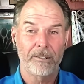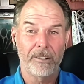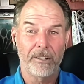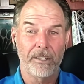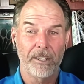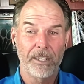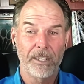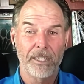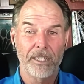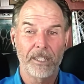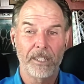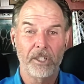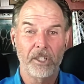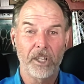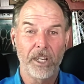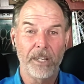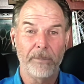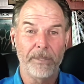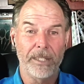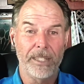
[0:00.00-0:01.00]
or
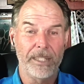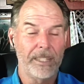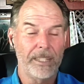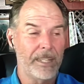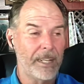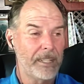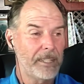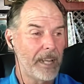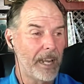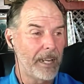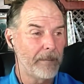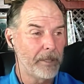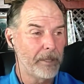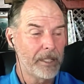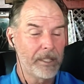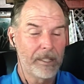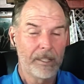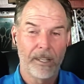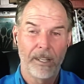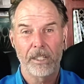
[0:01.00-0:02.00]
Jamie
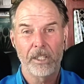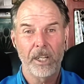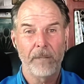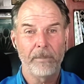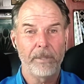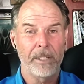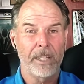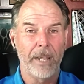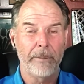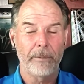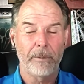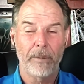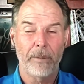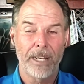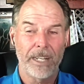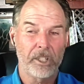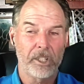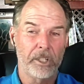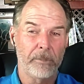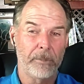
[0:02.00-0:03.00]
Dimon Jamie Dimon
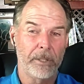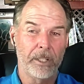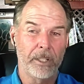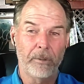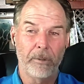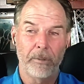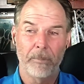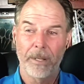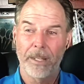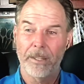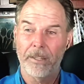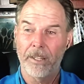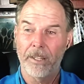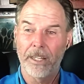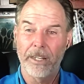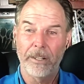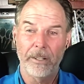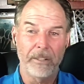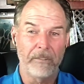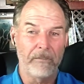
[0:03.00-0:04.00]
might actually be a good one but the
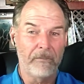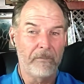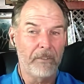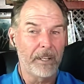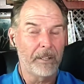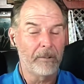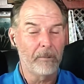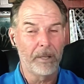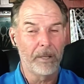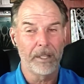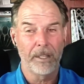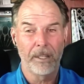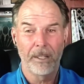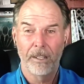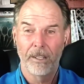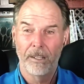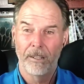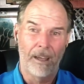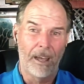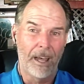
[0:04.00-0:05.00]
larry fink one
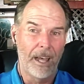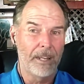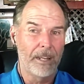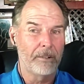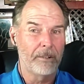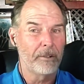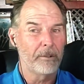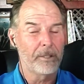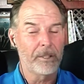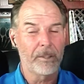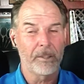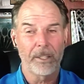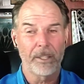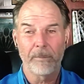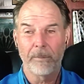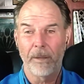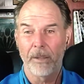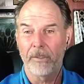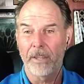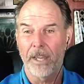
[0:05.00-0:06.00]
I don't know what to
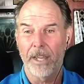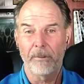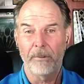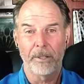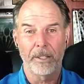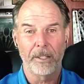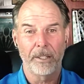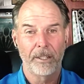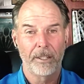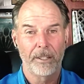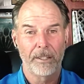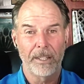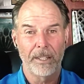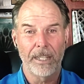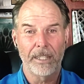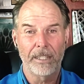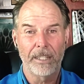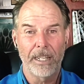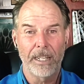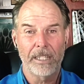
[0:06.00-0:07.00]
think about that one.
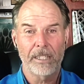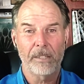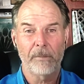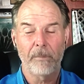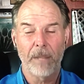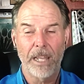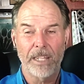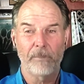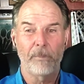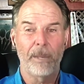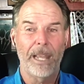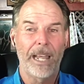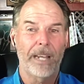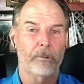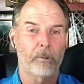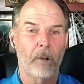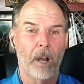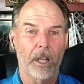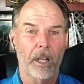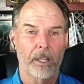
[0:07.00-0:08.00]
That, that's that's
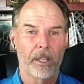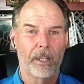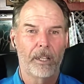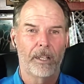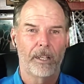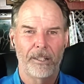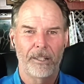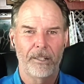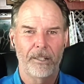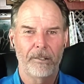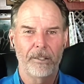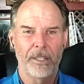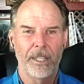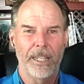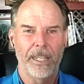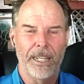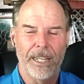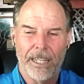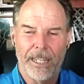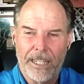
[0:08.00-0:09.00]
BlackRock,
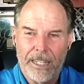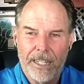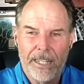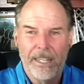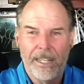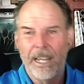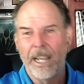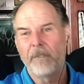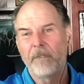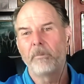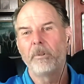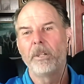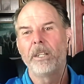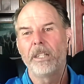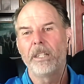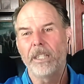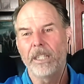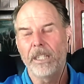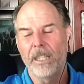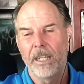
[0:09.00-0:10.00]
okay, and and
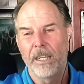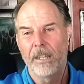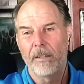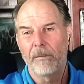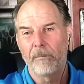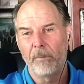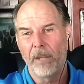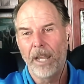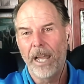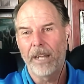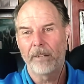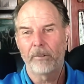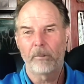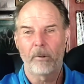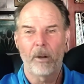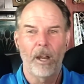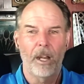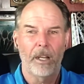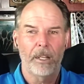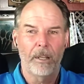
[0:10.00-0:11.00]
really
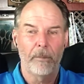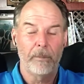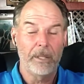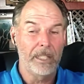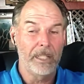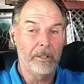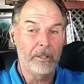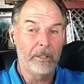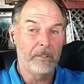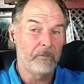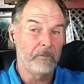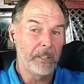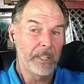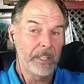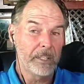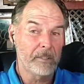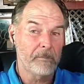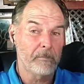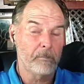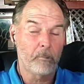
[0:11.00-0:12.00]
BlackRock. I mean, Larry
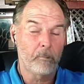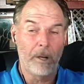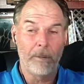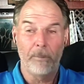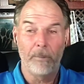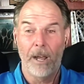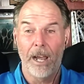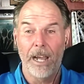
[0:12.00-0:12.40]
Fink's quite